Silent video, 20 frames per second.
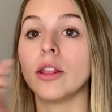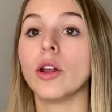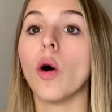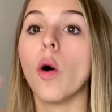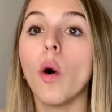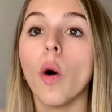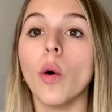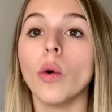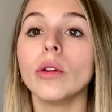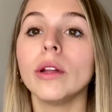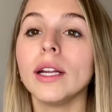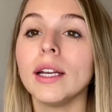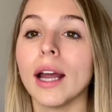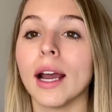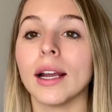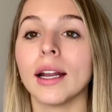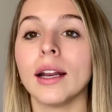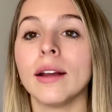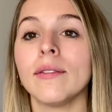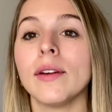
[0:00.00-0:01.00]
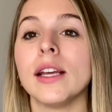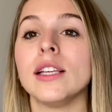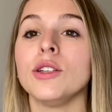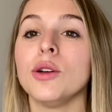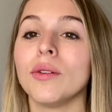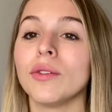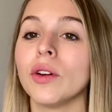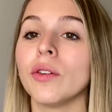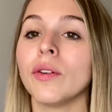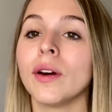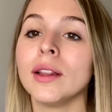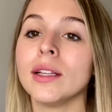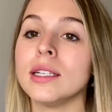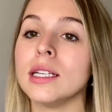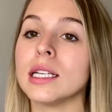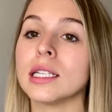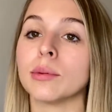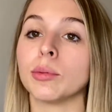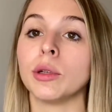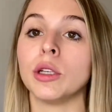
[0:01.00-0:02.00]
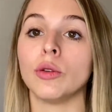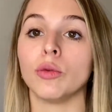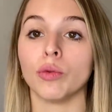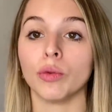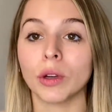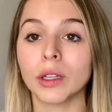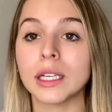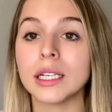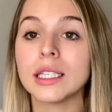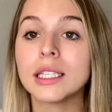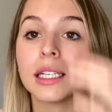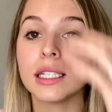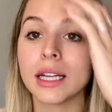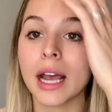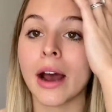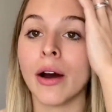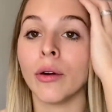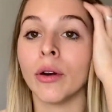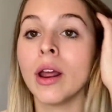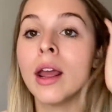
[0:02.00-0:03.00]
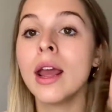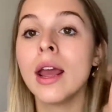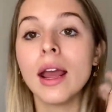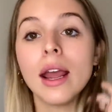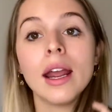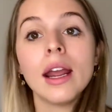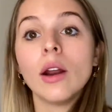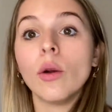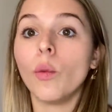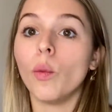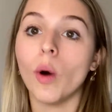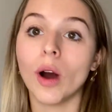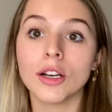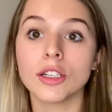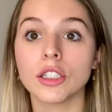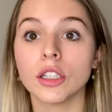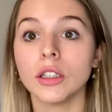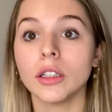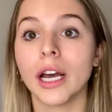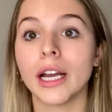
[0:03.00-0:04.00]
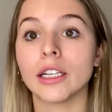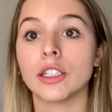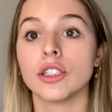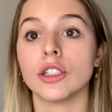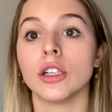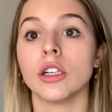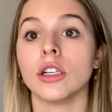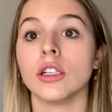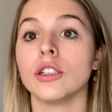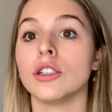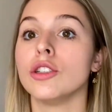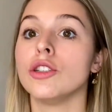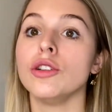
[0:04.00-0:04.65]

The only negative is you have to find the discipline to really sit down and watch the lectures,